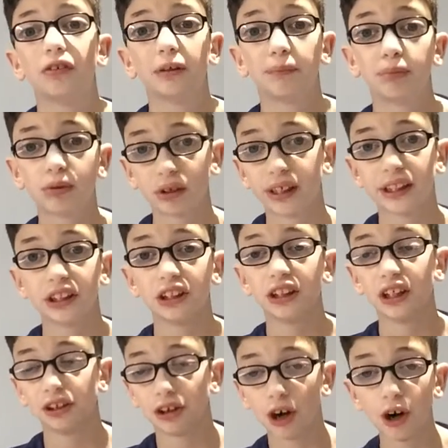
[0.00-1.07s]
v Brighton
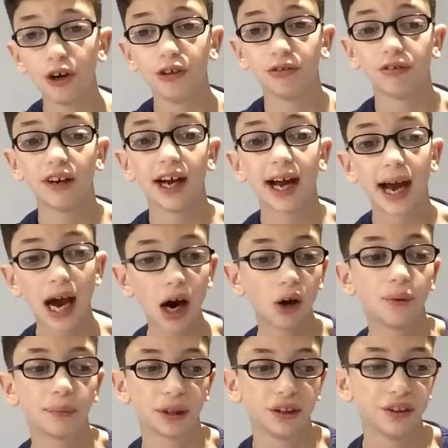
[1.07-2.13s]
and Hove
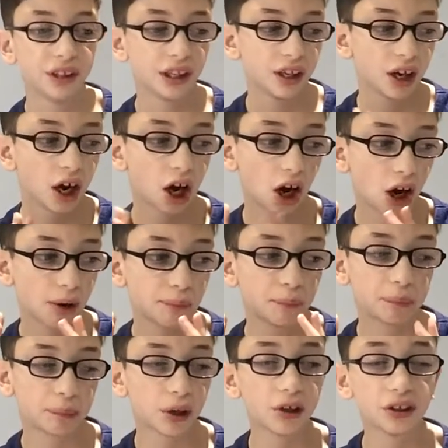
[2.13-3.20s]
Albion.
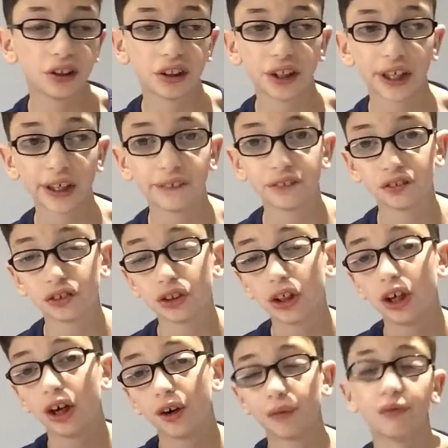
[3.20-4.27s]
Both teams
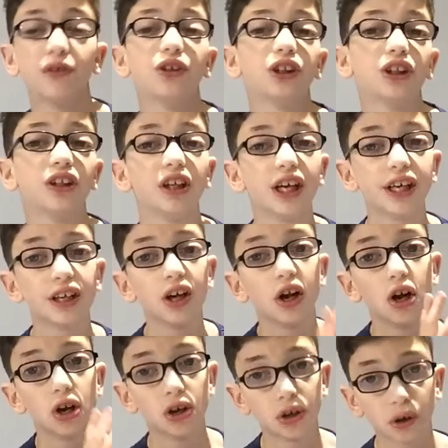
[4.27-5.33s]
unfortunately
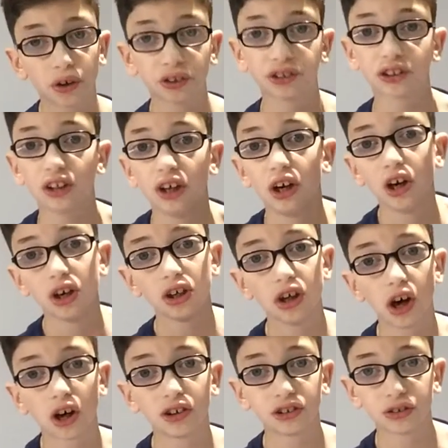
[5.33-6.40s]
lost
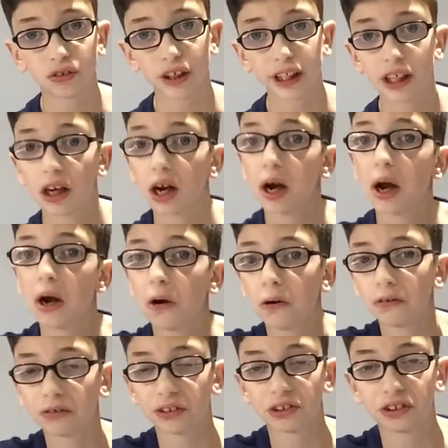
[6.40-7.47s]
last week.
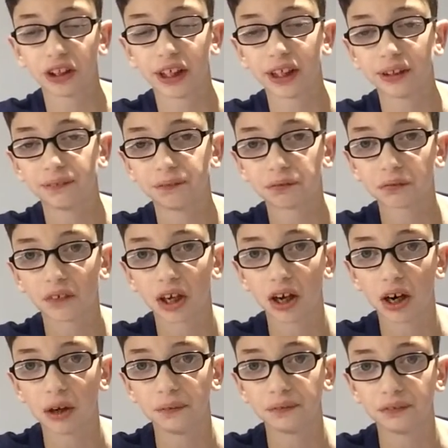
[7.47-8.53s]
Obviously,
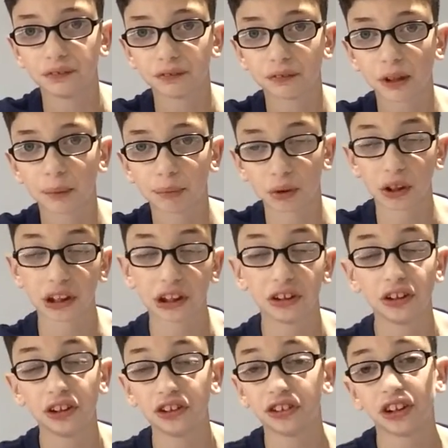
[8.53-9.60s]

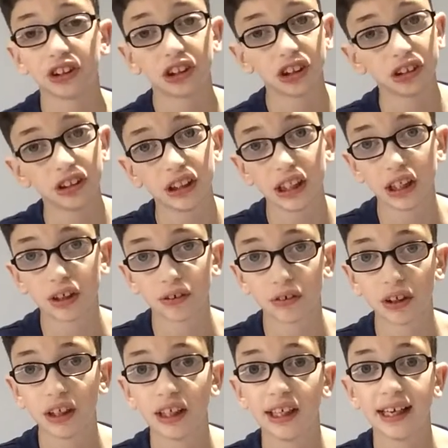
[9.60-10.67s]
Brighton losing
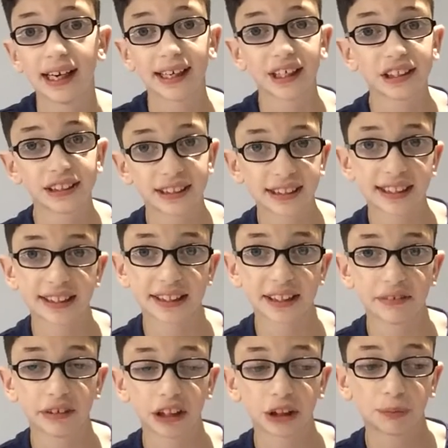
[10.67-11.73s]
2-0 against
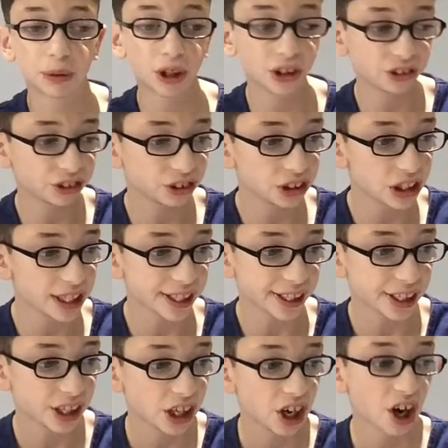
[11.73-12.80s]
City, which
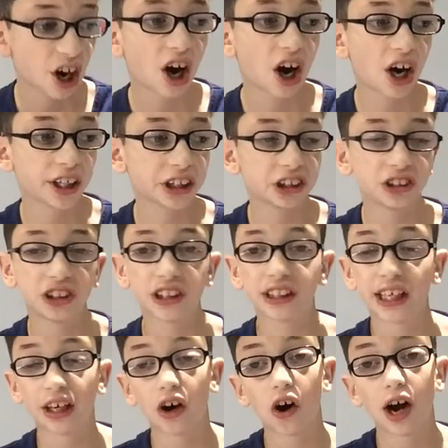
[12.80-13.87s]
personally I just think
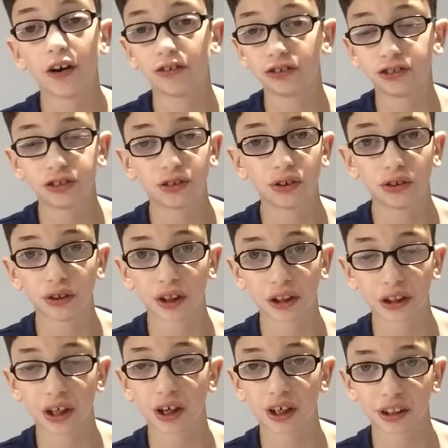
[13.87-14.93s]
they got outscored.
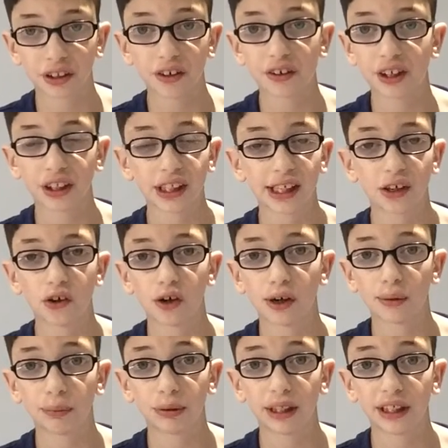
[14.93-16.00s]
I don't think they got
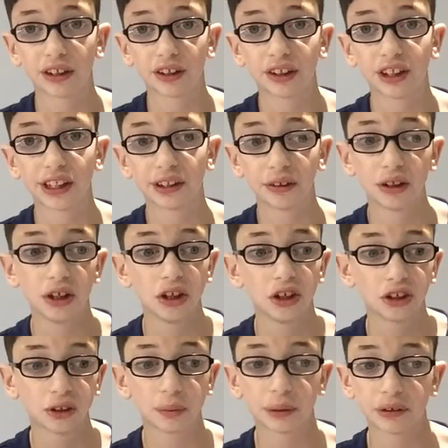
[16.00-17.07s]
outplayed. I think,
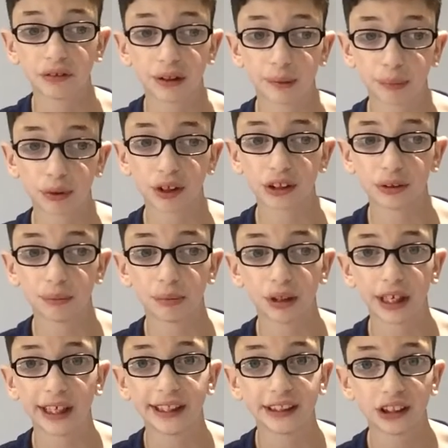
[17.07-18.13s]
to be fair, Brighton
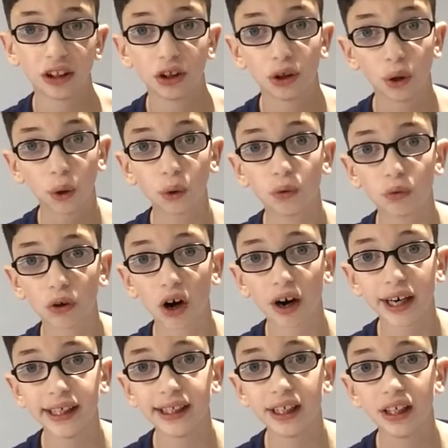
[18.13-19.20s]
played
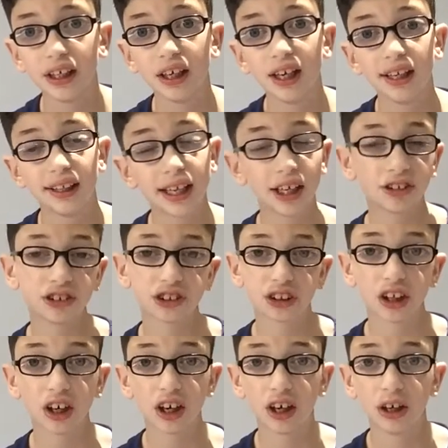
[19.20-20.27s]
alright.
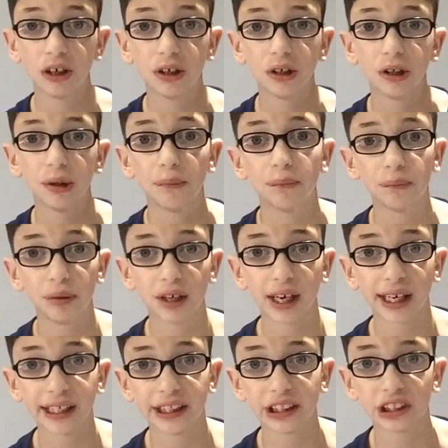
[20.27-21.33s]
Leicester
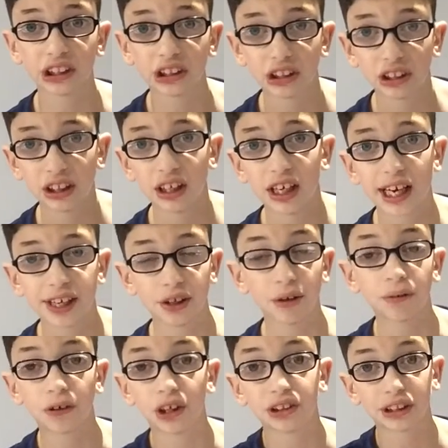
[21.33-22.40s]
played in the
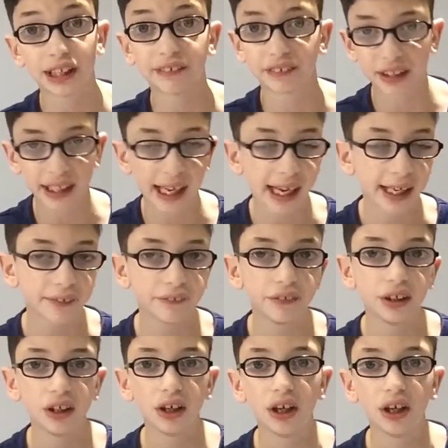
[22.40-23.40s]
first ever game